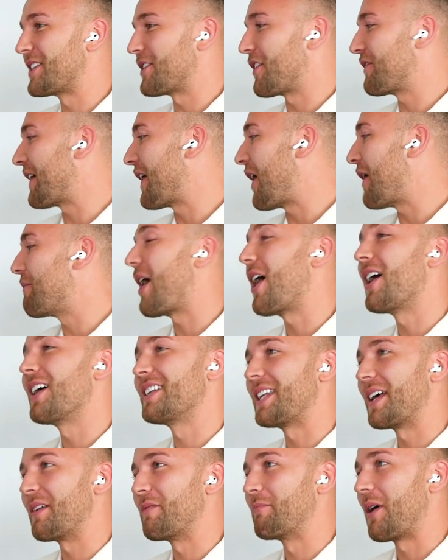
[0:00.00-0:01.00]
emails. I think I'm
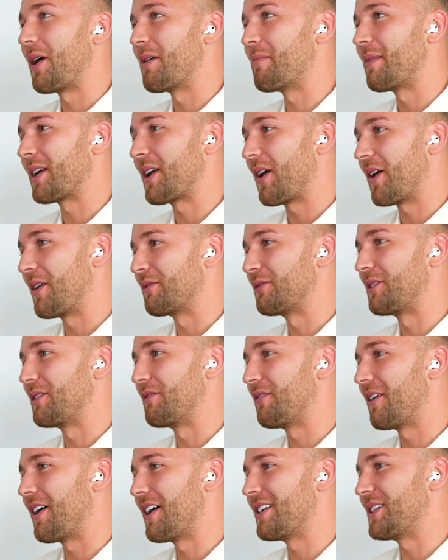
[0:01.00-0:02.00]
hard done by going
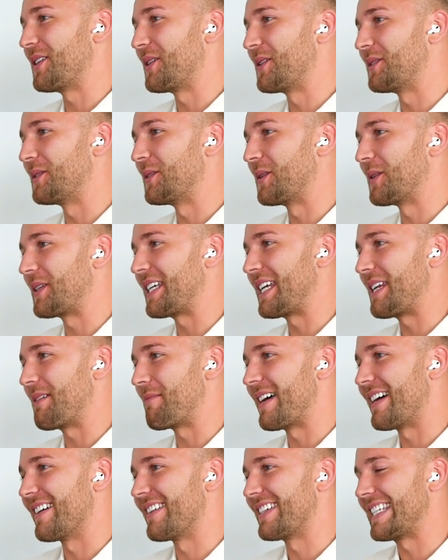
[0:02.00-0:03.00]
through 30 or 40
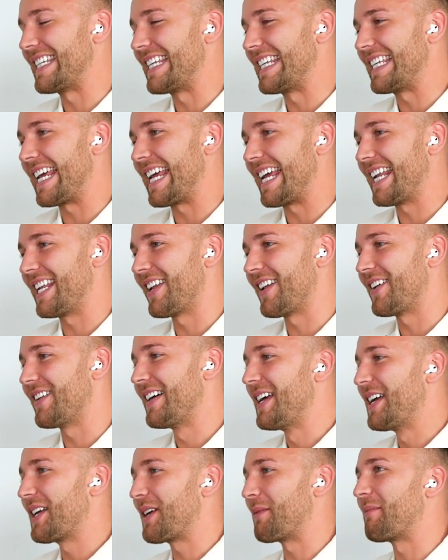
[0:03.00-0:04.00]
emails in a day, and
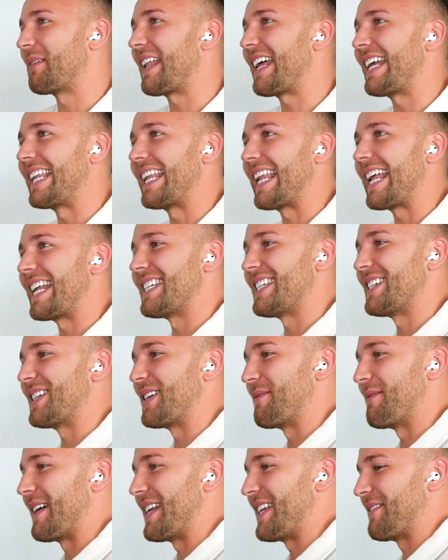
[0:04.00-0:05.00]
I'll complain that that's
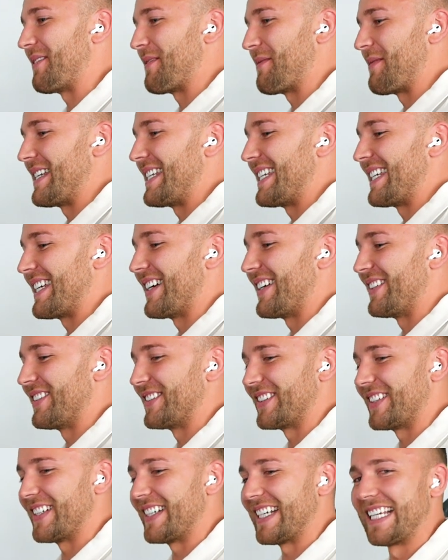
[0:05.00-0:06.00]
too many for me to go
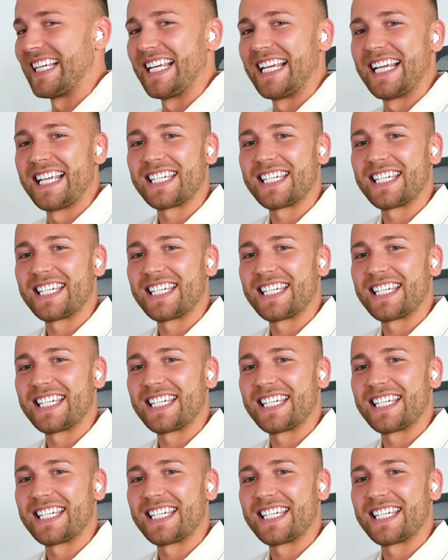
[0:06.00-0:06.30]
through.